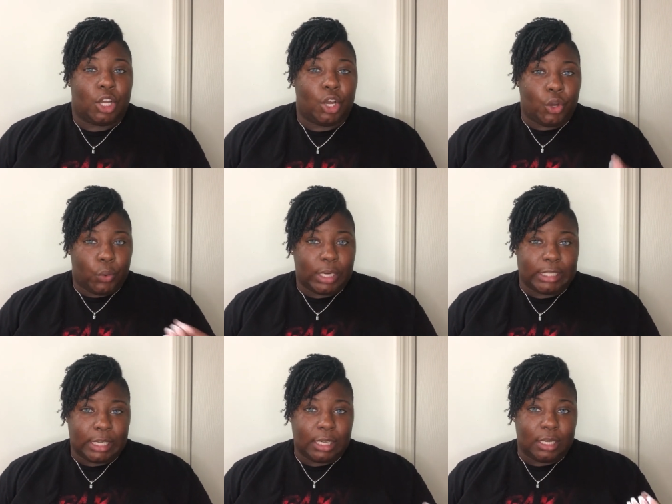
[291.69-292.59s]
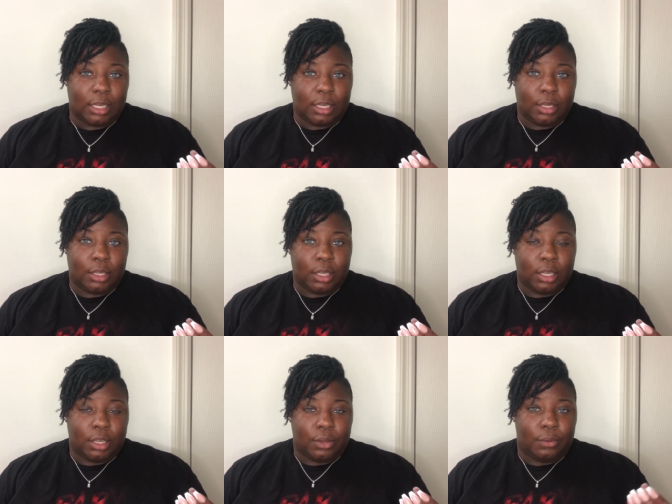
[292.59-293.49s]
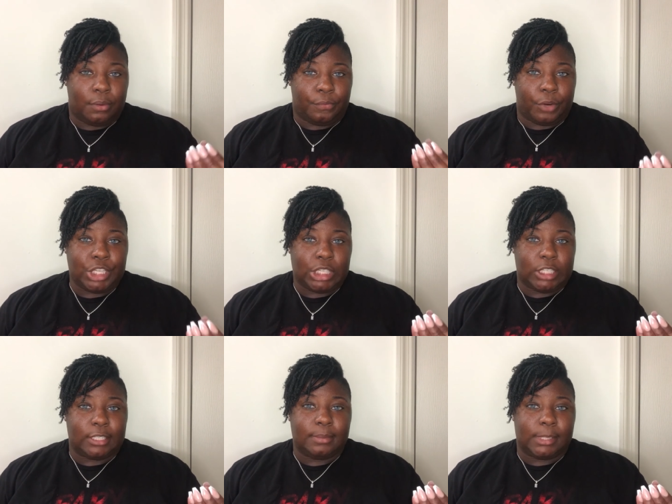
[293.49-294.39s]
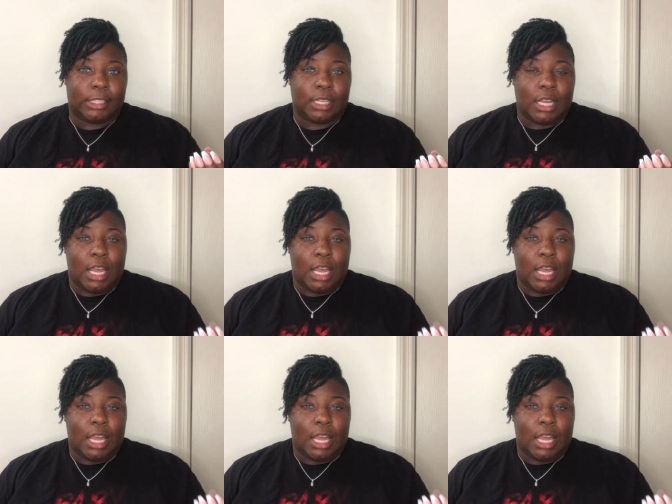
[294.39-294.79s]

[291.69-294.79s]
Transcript: acrylic with French tips